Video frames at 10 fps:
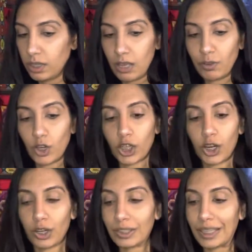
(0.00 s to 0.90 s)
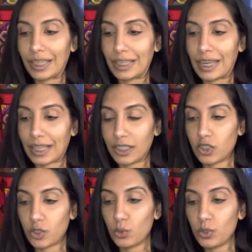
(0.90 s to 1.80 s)
If you're currently connected
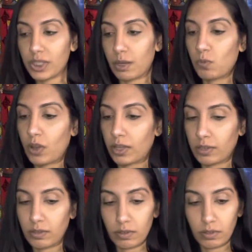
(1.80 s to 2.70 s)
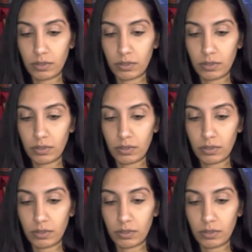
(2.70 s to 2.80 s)
to someone,